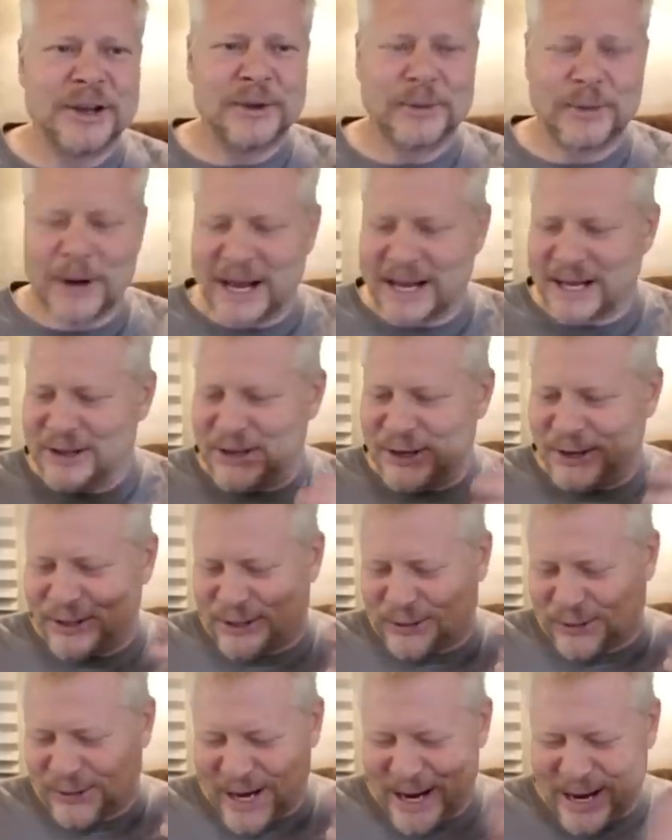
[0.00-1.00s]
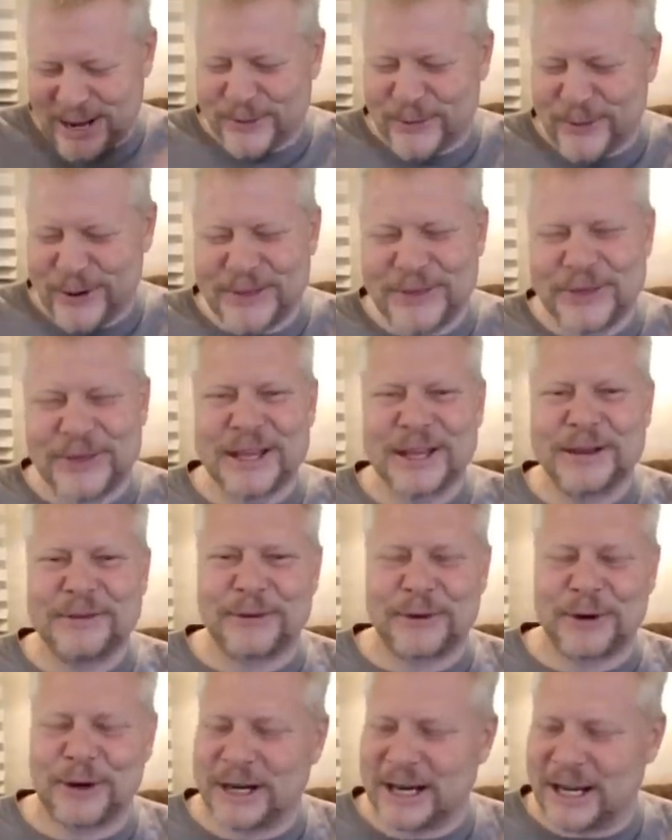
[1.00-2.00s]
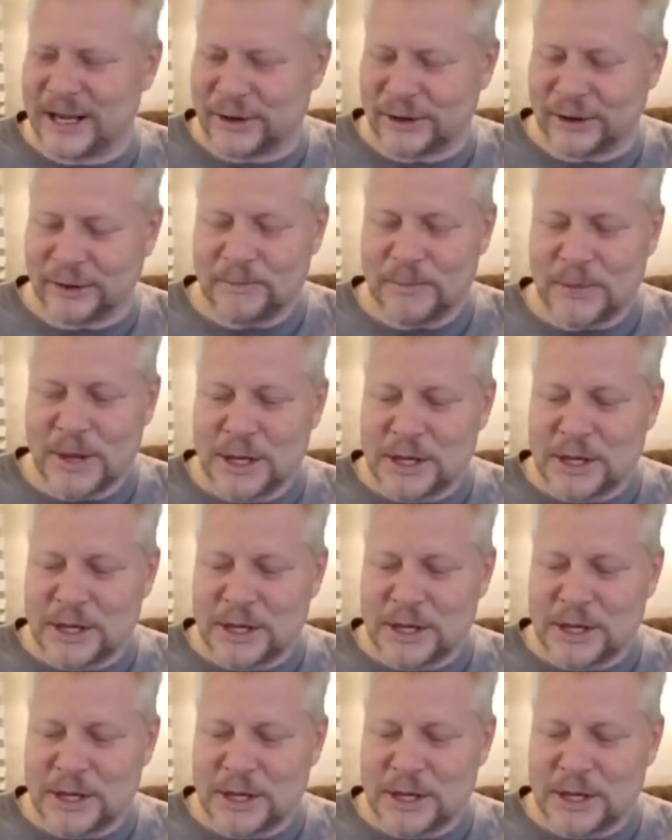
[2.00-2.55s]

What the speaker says: Right? You trade one thing for another.